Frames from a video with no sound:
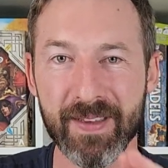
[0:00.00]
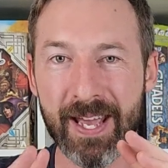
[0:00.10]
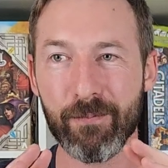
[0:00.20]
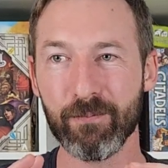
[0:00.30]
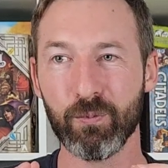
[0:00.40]

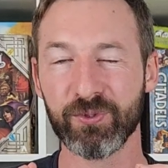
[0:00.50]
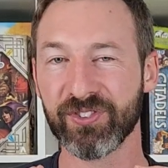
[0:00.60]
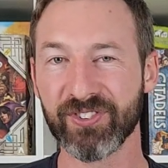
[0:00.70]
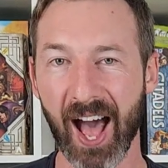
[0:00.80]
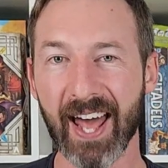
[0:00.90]
it
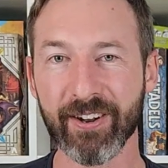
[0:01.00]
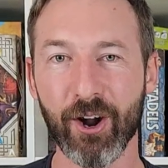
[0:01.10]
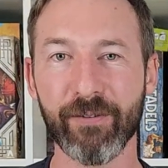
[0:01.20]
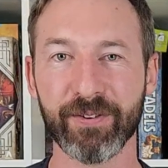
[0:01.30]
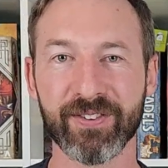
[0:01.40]
started
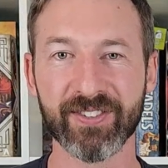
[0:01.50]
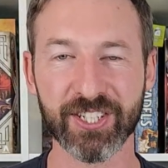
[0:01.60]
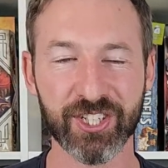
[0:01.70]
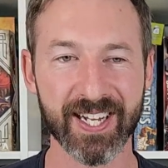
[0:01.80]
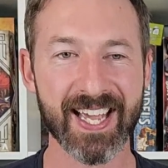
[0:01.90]
off as
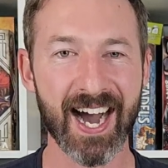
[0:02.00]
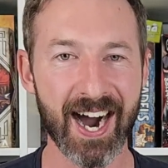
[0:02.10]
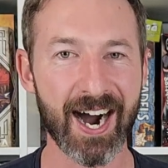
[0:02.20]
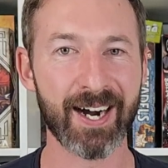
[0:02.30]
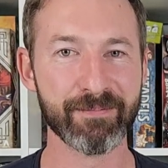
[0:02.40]
such a
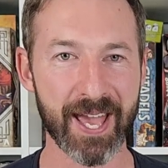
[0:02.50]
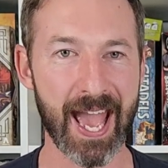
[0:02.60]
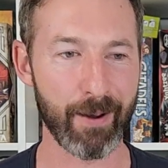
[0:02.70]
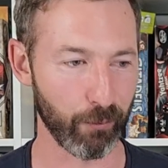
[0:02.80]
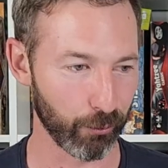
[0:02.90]
calm
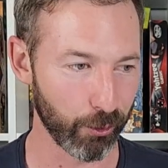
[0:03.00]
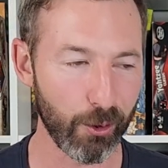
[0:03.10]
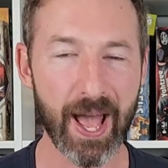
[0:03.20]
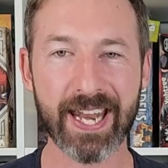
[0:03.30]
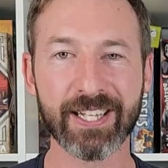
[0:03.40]
game. We were
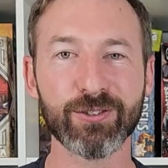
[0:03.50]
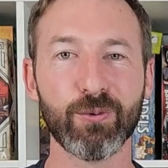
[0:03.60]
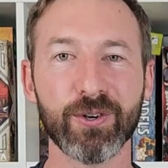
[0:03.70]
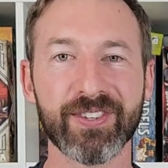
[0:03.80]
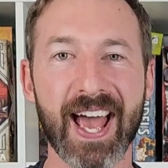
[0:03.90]
all heading towards